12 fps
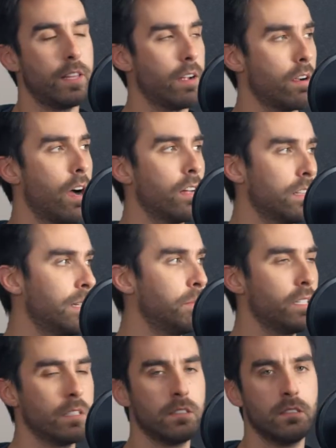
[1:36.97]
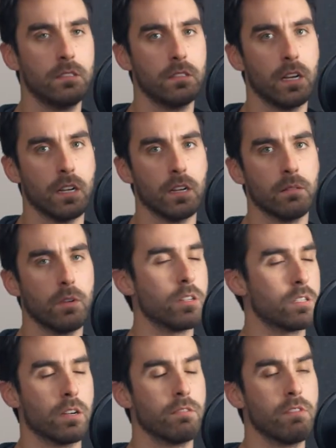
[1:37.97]
There are
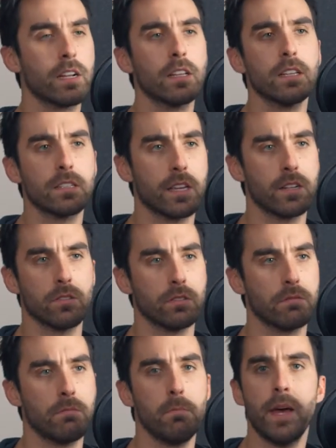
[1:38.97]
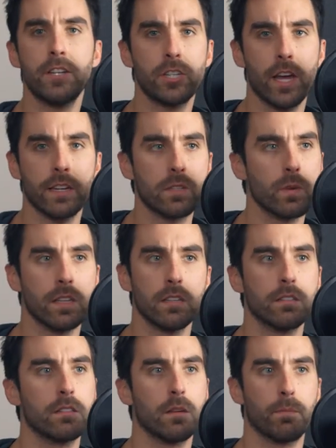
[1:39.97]
regularly scheduled med checks where
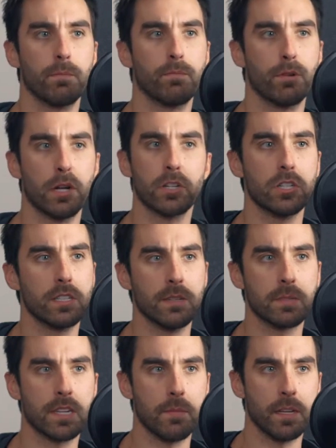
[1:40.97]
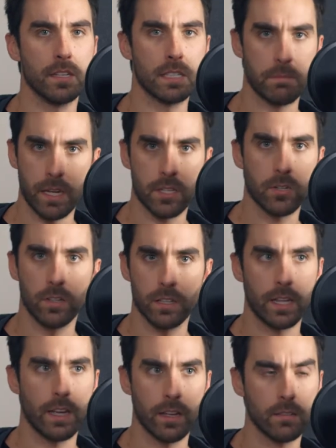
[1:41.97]
the production team's coming in to make sure that
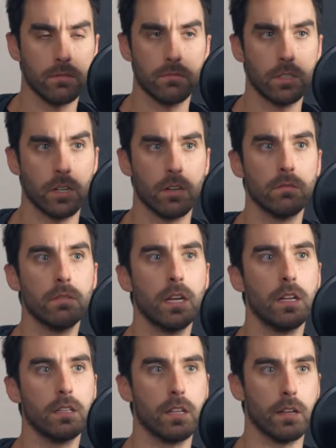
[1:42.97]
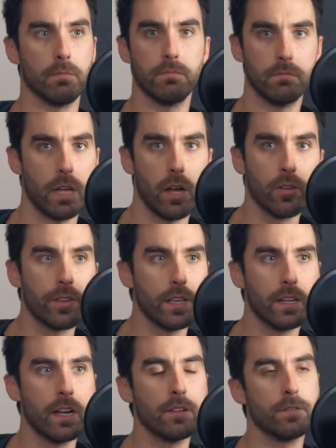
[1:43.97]
they're healthy
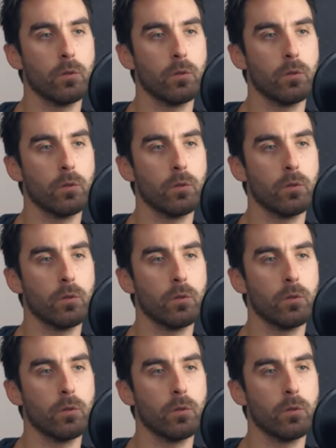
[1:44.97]
enough or